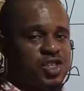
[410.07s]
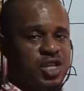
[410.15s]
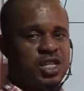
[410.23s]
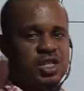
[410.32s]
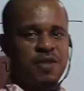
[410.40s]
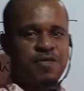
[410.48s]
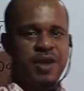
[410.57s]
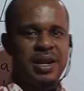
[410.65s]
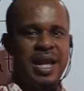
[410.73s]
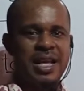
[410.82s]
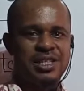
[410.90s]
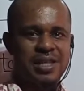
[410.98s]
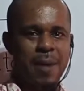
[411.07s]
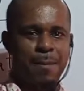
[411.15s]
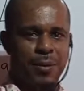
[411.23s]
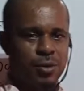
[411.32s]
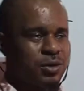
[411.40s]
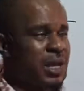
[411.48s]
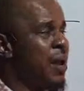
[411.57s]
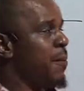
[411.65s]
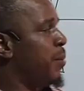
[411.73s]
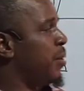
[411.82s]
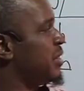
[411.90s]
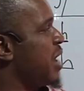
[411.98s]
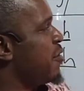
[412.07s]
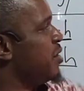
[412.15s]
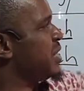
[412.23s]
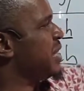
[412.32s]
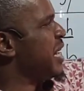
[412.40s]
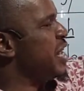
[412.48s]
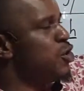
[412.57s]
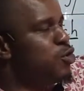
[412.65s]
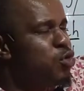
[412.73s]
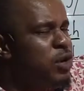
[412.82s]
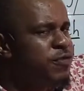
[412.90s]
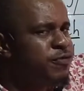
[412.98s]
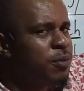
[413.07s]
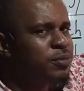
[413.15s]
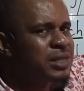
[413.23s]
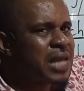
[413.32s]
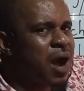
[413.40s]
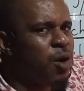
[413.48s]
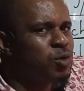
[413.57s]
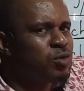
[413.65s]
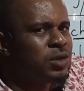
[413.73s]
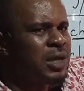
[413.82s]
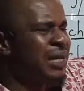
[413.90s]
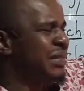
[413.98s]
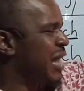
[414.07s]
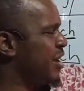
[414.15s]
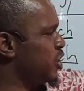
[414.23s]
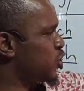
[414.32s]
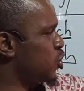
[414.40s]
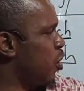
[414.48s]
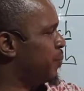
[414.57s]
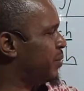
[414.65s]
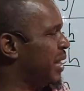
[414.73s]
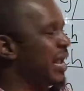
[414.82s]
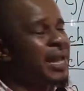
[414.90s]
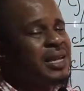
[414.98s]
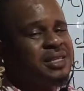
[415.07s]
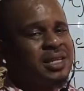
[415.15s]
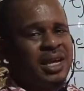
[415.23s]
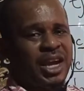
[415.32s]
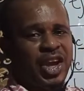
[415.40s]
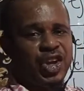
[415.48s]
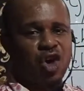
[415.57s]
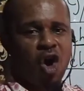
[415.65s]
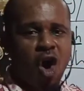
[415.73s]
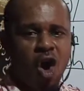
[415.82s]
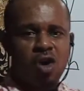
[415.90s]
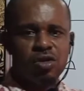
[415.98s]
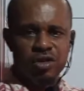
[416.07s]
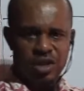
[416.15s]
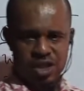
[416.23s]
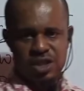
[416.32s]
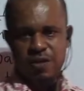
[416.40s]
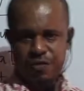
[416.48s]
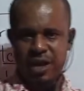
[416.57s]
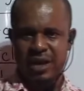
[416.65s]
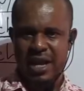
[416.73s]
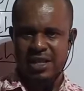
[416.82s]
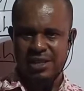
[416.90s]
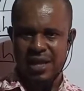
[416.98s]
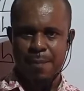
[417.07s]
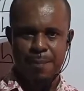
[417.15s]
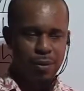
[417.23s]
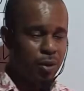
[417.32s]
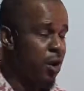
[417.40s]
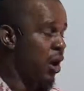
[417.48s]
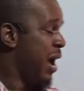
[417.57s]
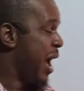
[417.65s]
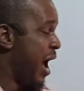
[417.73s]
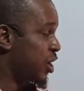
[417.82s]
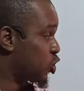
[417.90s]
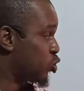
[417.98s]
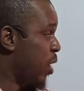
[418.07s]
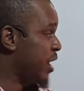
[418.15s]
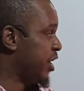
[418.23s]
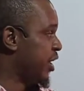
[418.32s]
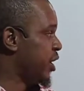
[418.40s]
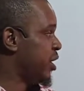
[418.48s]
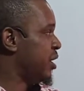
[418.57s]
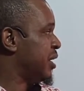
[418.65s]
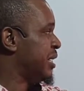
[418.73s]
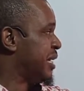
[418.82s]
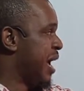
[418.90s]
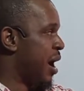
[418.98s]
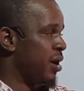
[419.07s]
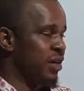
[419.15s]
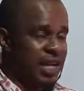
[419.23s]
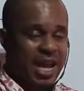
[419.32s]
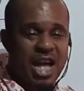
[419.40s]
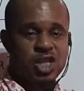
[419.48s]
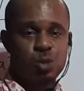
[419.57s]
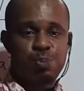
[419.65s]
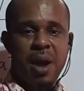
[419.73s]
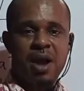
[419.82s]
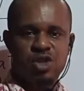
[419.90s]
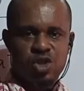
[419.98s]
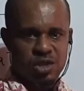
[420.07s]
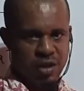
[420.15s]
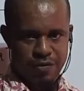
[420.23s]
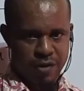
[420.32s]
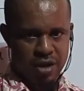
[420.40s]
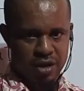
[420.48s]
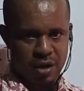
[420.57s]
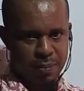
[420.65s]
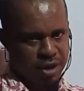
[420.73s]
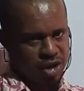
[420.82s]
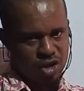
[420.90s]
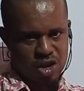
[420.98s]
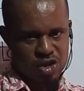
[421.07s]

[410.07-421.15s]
6 different examples, but there is a uniform sound that is obtained in all these different examples. Actually, they are spelled differently, but it